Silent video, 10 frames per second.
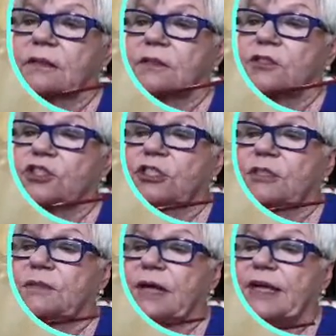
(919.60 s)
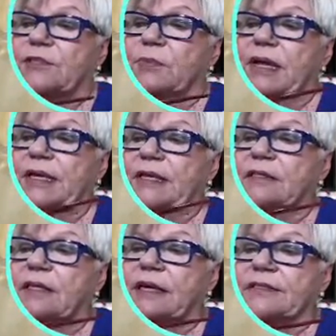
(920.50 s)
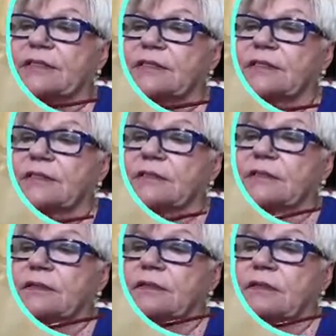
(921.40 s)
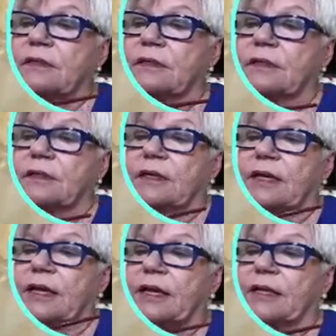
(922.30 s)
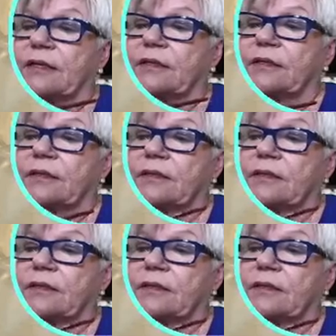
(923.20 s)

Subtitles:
she has painting classes and